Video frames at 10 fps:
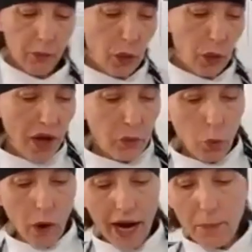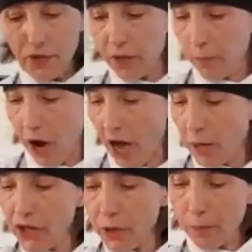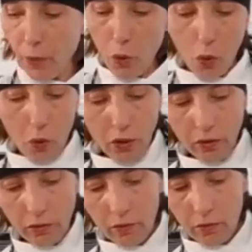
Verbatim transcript: we want to wipe the bottom of the bowl